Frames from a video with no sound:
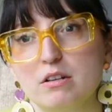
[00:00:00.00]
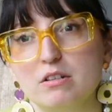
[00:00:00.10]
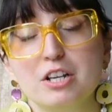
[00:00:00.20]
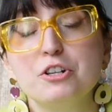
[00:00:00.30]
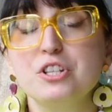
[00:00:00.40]

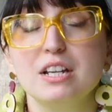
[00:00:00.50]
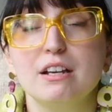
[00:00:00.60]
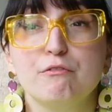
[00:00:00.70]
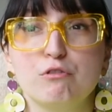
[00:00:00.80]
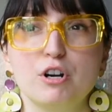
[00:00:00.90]

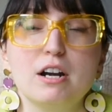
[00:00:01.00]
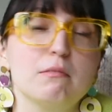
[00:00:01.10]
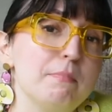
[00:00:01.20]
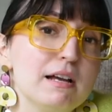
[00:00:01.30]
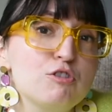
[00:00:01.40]
searching for
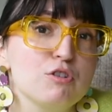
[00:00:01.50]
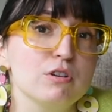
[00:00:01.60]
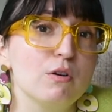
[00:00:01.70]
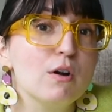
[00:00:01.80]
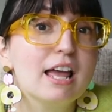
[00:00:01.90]
her
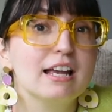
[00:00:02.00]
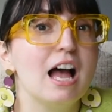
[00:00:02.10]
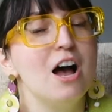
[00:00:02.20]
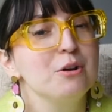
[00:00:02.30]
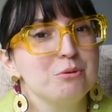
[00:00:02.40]
passion, or like
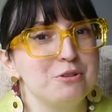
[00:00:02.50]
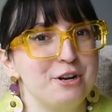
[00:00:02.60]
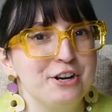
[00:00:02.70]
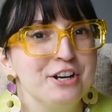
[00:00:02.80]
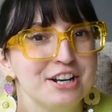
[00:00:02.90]
how to
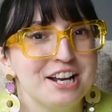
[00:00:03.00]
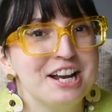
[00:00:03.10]
turn